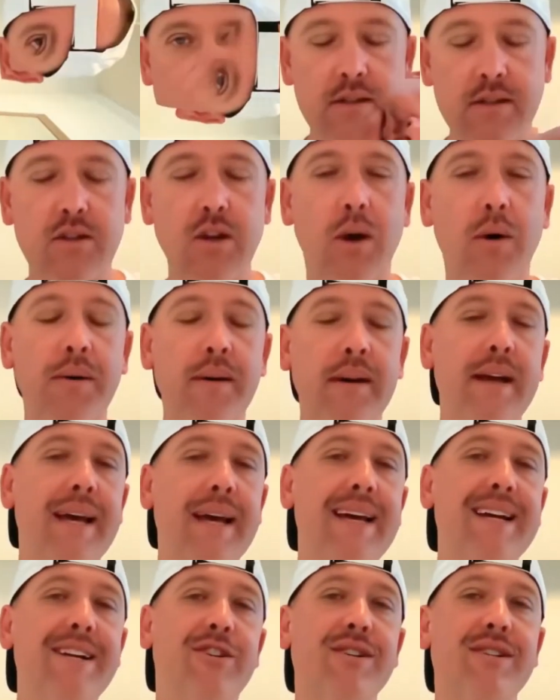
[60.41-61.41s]
So
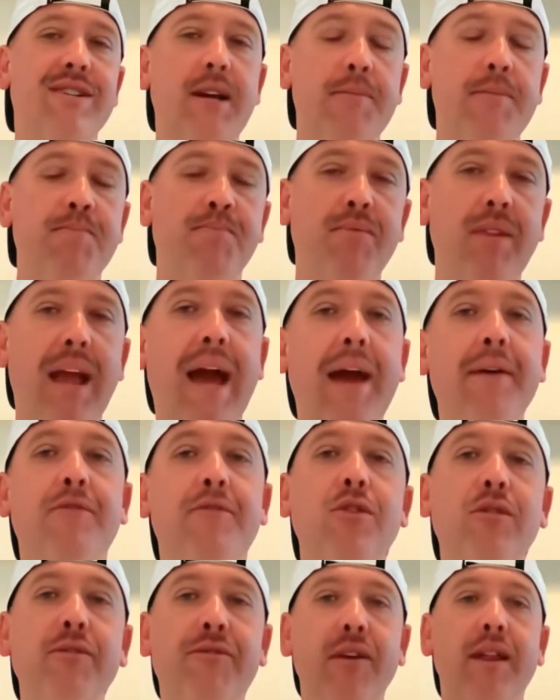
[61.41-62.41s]
it's just I
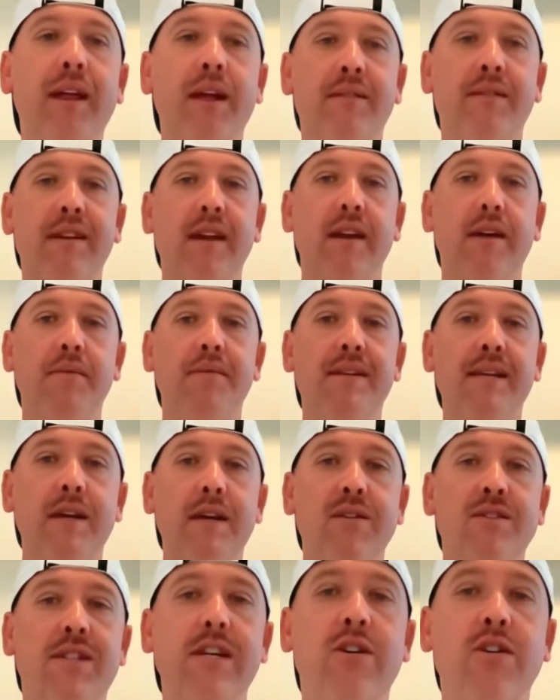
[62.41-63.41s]
do feel like deal
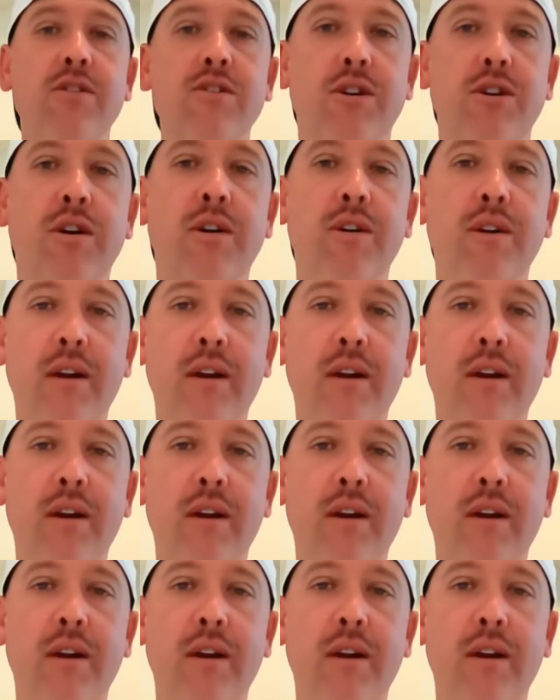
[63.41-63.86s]
seekers are